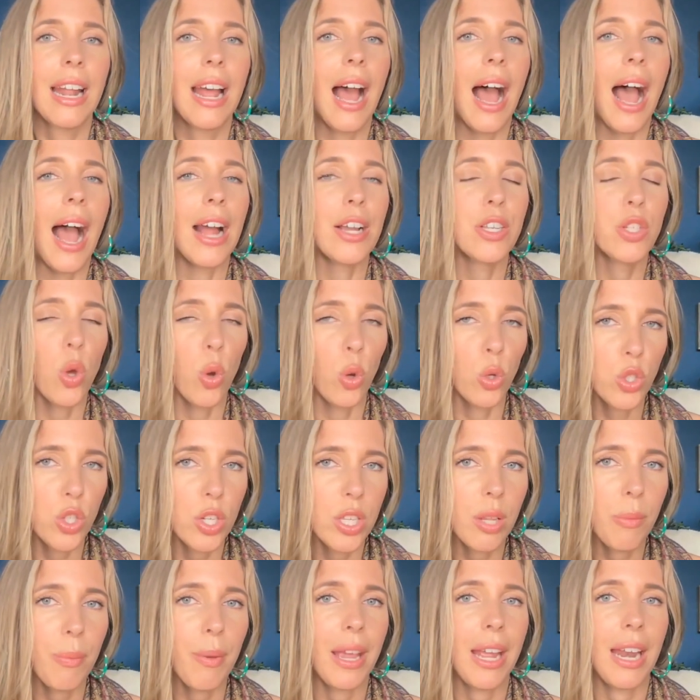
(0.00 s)
I told you at
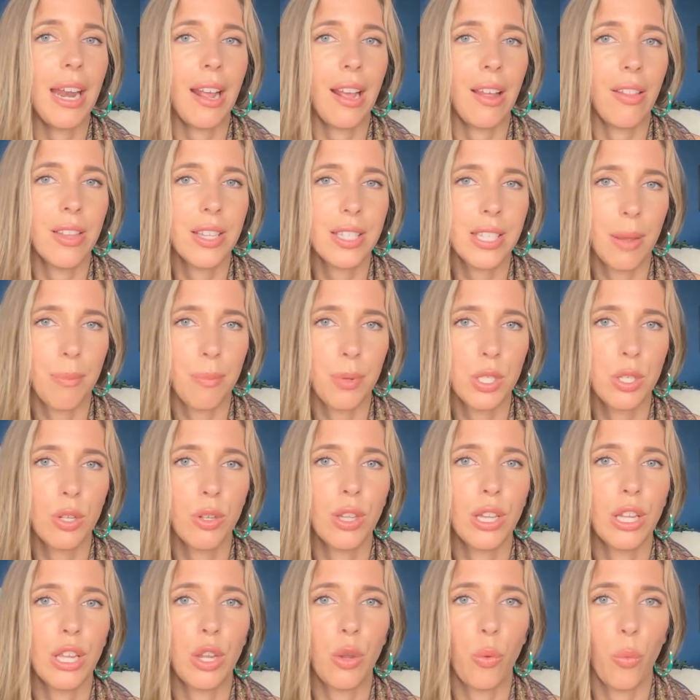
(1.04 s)
the beginning of this episode
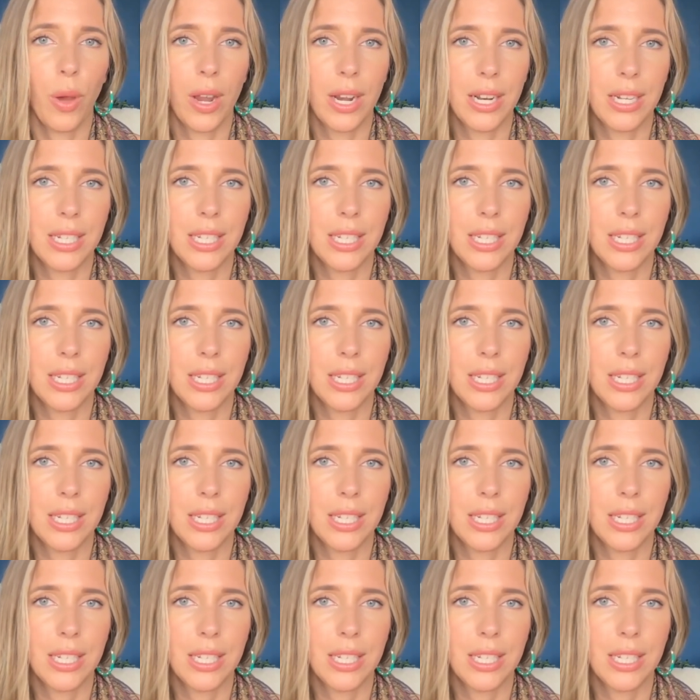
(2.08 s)
that you wanted